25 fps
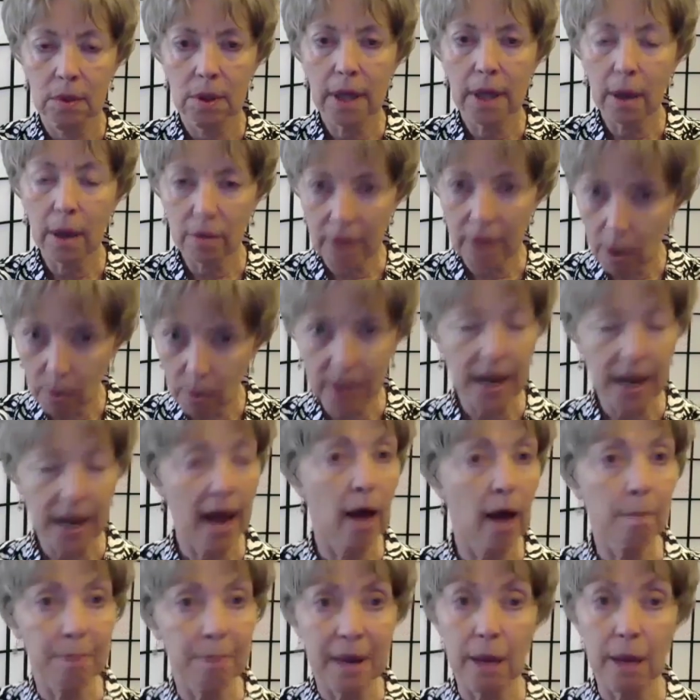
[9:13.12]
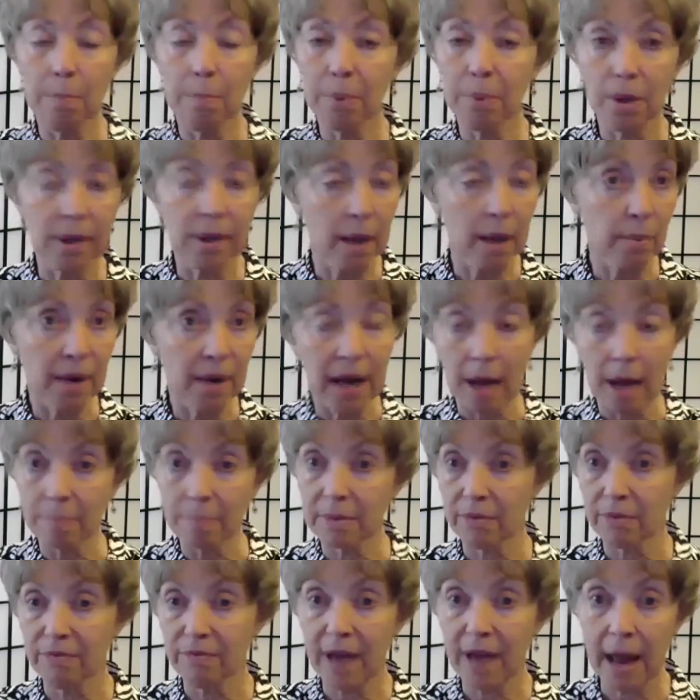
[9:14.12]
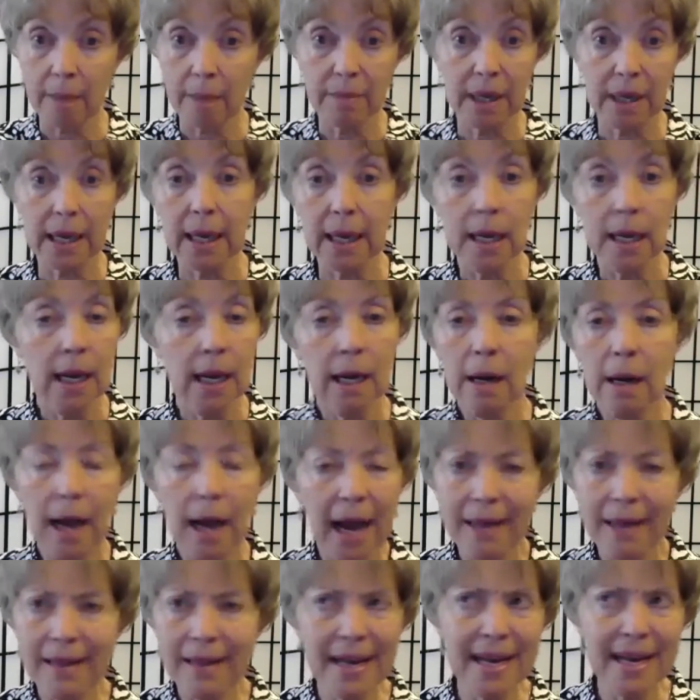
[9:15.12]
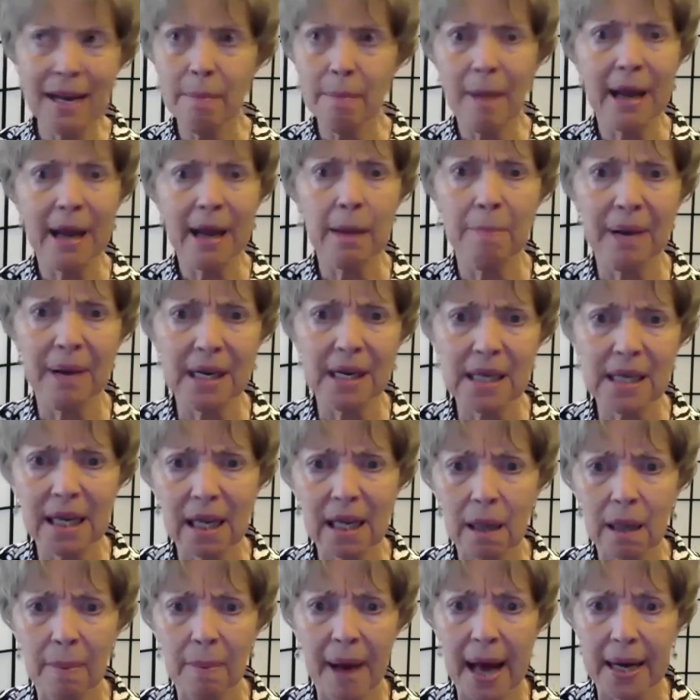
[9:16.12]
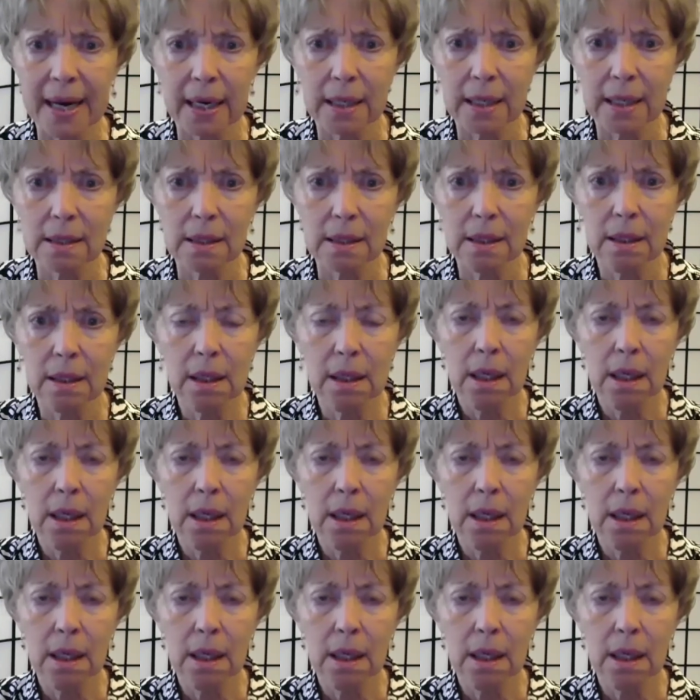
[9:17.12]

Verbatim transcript: They, they would help people, they would help the family, and they didn't make a big deal about it.